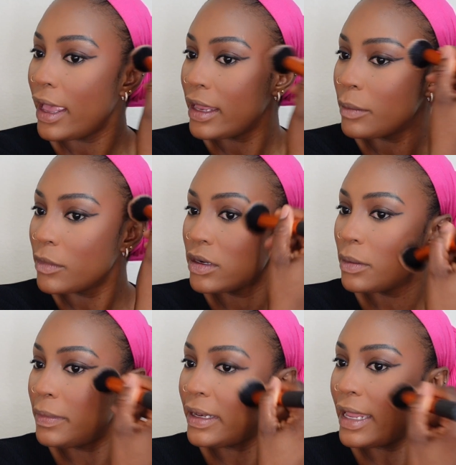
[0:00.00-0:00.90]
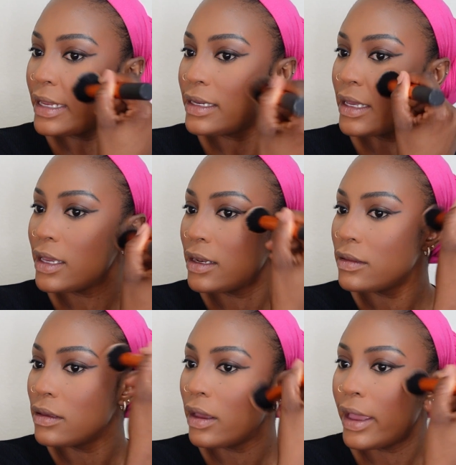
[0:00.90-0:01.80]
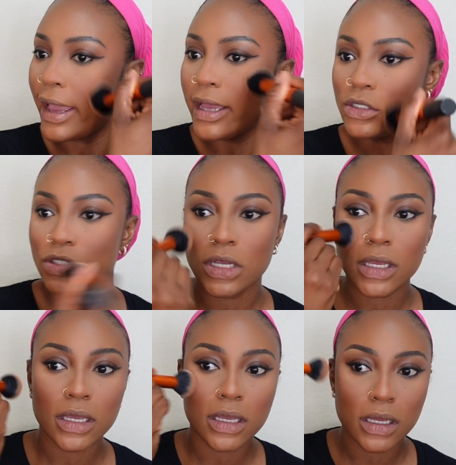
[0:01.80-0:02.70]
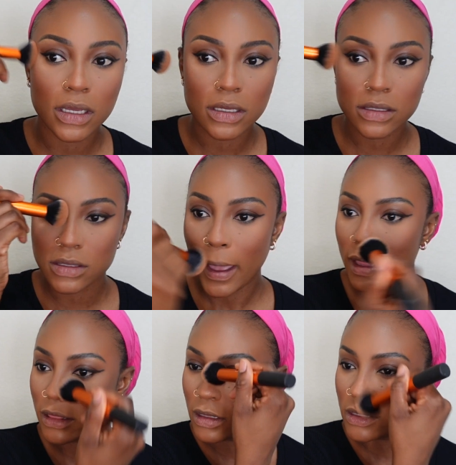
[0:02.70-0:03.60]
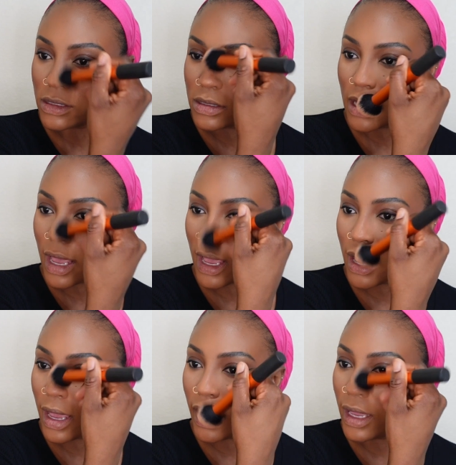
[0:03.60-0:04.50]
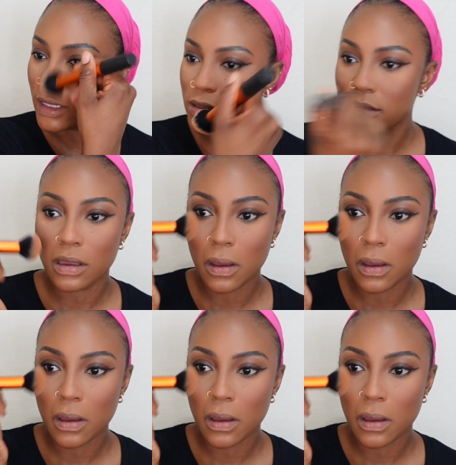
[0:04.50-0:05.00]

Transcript: and I'm gonna blend in the edges and the sides.